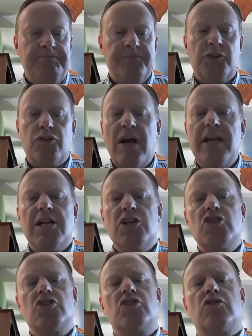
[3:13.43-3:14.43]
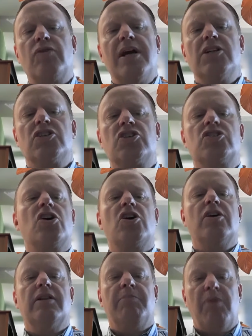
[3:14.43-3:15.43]
created a great
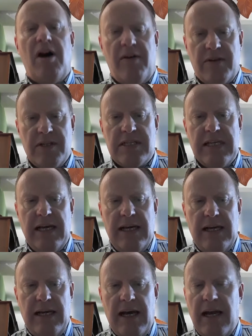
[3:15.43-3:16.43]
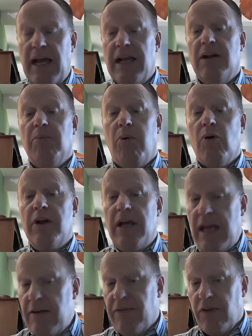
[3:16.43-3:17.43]
stir in the province and had an important
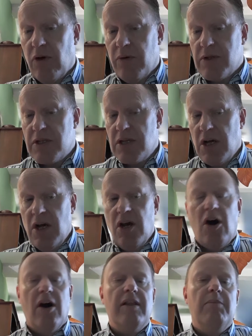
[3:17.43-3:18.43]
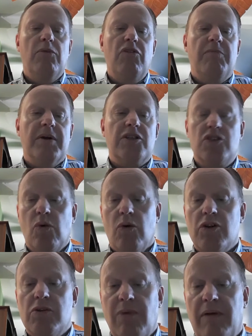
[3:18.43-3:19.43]
influence on the movement
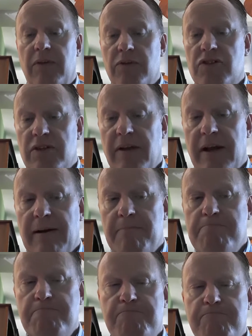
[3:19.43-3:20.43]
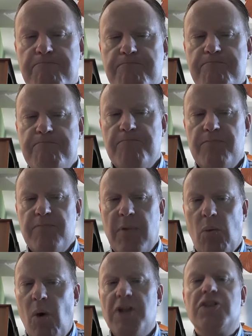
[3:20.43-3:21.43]
towards revolution there.
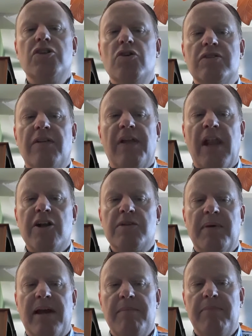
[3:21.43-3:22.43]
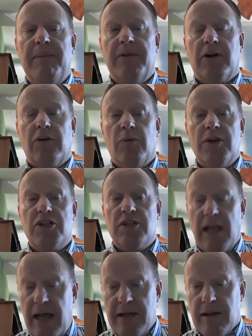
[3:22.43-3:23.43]
Once news of the letters became public reached
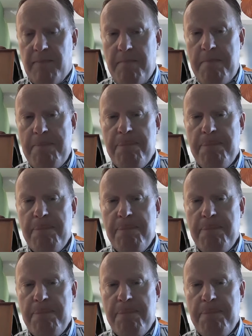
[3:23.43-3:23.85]
London,